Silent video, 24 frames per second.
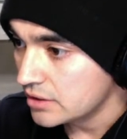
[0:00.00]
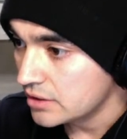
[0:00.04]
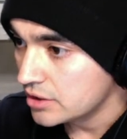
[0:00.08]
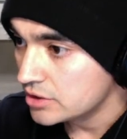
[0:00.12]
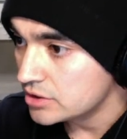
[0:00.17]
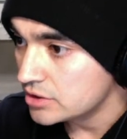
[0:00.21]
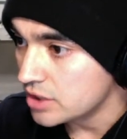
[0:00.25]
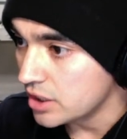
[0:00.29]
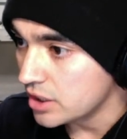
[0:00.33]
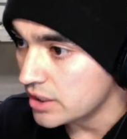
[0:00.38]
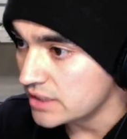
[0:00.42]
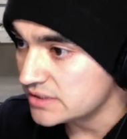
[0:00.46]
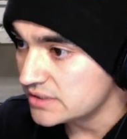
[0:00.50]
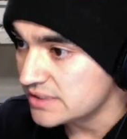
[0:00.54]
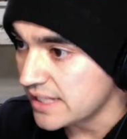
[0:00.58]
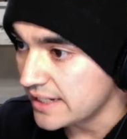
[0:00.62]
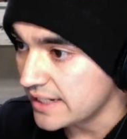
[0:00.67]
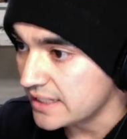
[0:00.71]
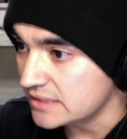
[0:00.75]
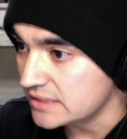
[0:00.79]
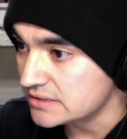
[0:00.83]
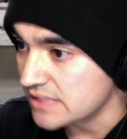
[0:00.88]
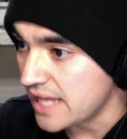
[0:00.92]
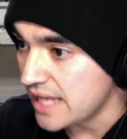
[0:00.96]
30
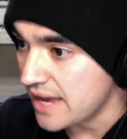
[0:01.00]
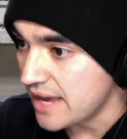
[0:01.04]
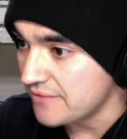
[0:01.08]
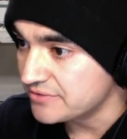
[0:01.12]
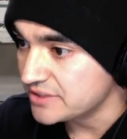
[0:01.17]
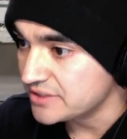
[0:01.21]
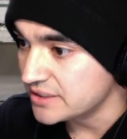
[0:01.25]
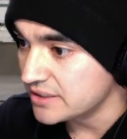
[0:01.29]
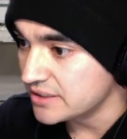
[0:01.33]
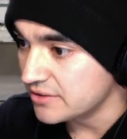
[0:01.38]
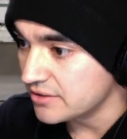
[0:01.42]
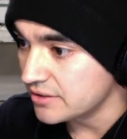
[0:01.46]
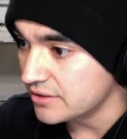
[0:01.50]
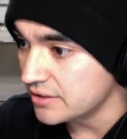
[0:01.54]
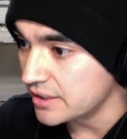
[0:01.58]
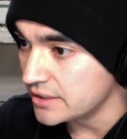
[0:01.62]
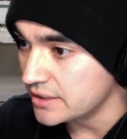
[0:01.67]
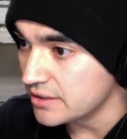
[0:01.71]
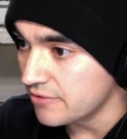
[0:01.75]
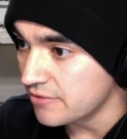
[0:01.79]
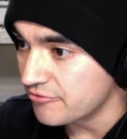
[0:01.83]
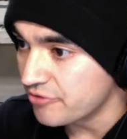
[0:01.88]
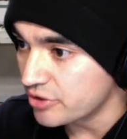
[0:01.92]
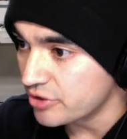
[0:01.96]
seconds left in
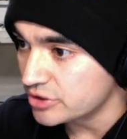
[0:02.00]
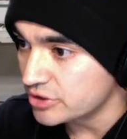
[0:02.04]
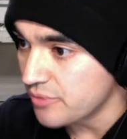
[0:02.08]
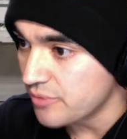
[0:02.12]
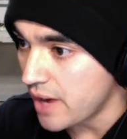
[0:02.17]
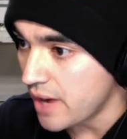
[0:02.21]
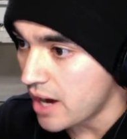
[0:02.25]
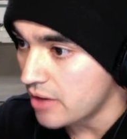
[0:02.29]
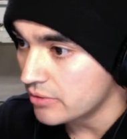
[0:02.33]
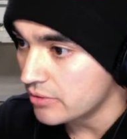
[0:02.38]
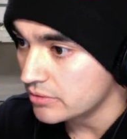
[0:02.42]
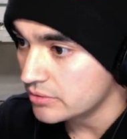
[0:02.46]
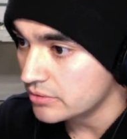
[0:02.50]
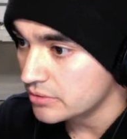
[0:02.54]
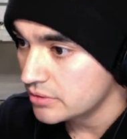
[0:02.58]
the first round.